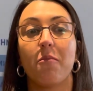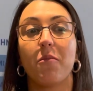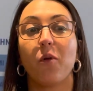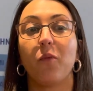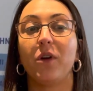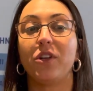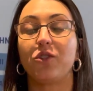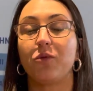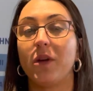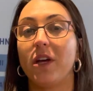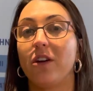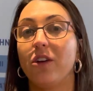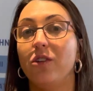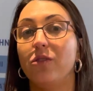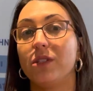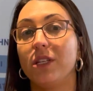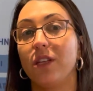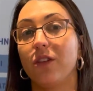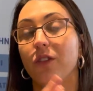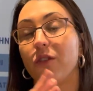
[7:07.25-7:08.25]
which we are
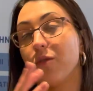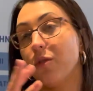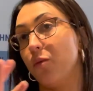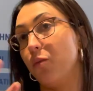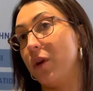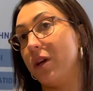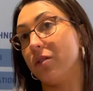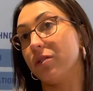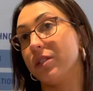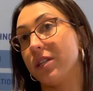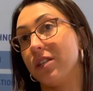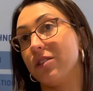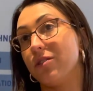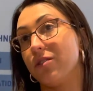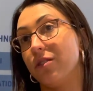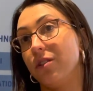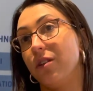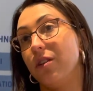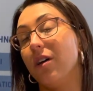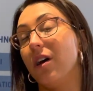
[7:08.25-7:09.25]
using through wheel
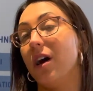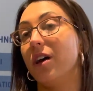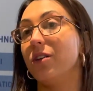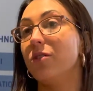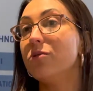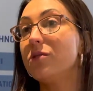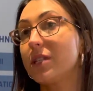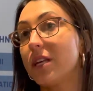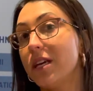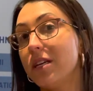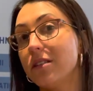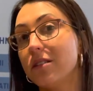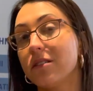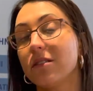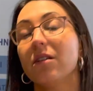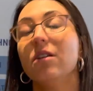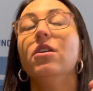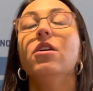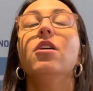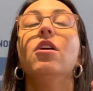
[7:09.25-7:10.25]
sensor use case.
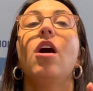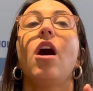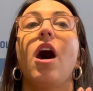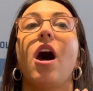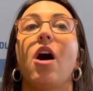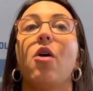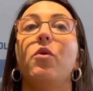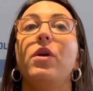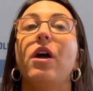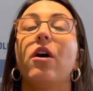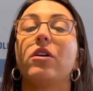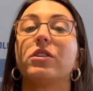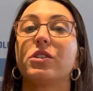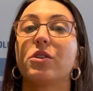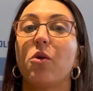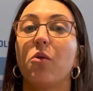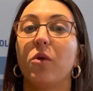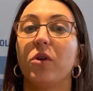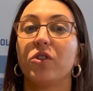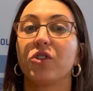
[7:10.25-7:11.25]
We
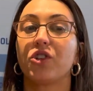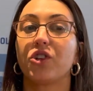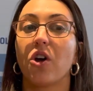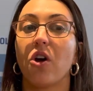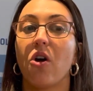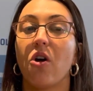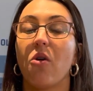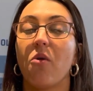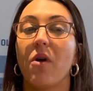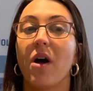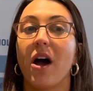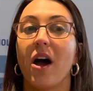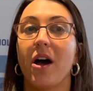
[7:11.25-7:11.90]
also will show